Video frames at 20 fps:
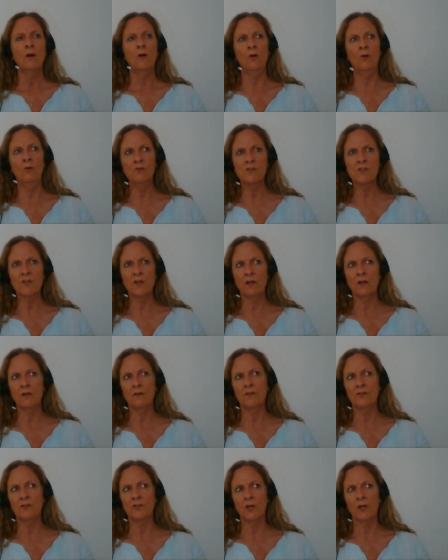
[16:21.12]
Also,
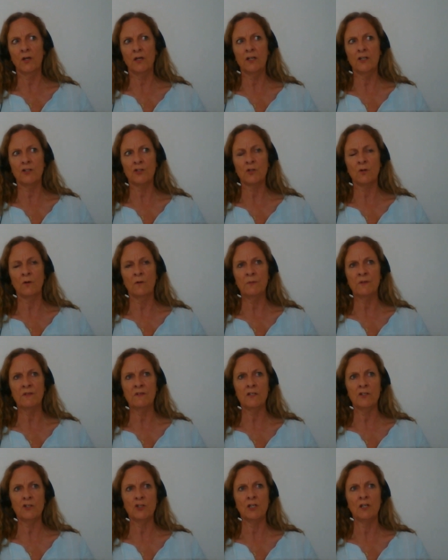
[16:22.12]
the Turkish
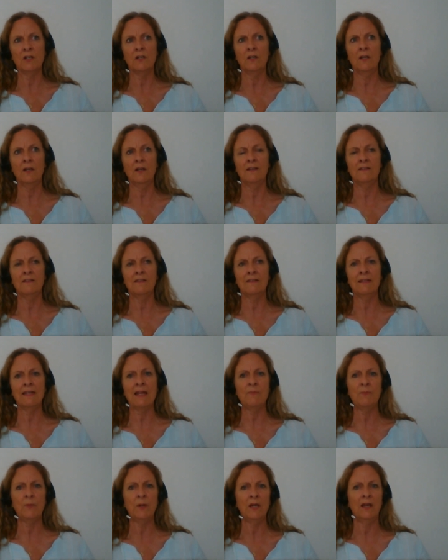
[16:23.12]
opposition is
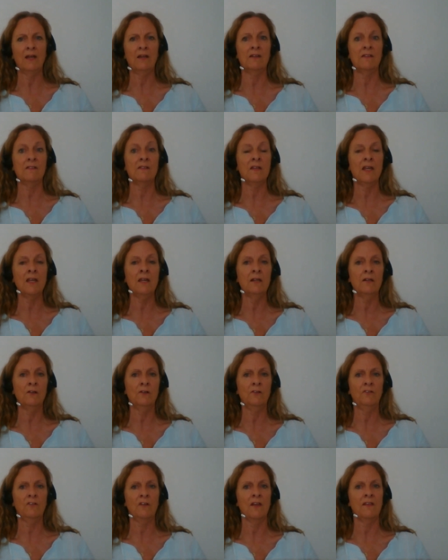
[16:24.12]
snapping at his
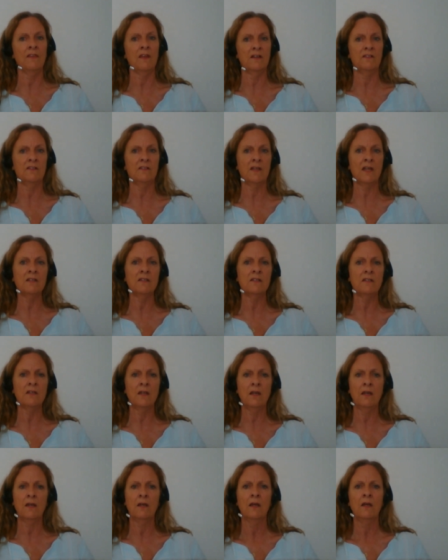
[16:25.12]
heels and they're
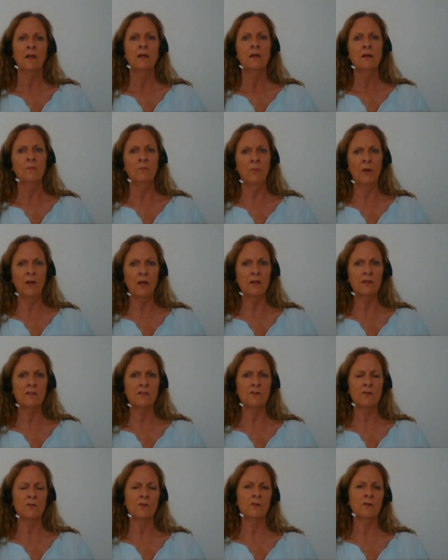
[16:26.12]
scenting blood.
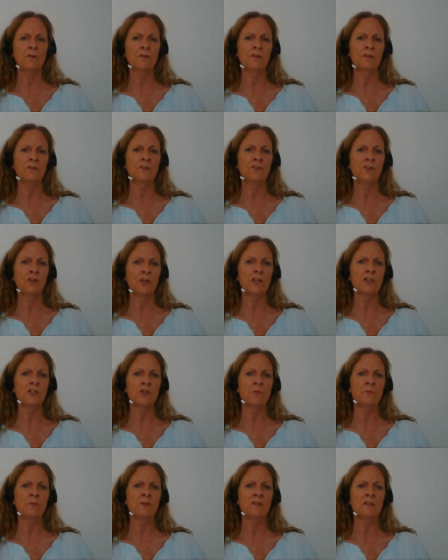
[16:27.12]
So the Turkish
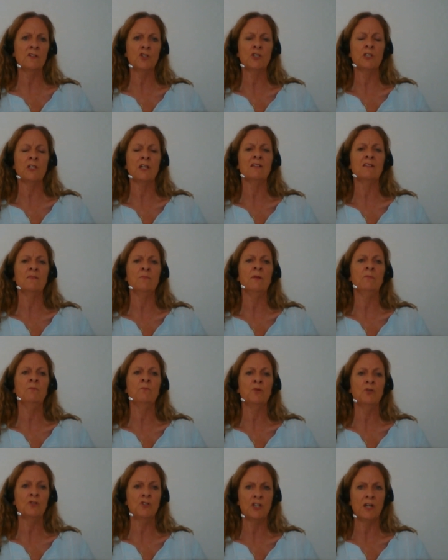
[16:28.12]
opposition has been
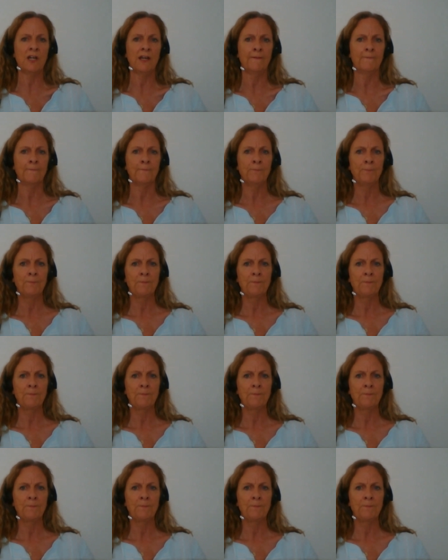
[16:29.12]
pushing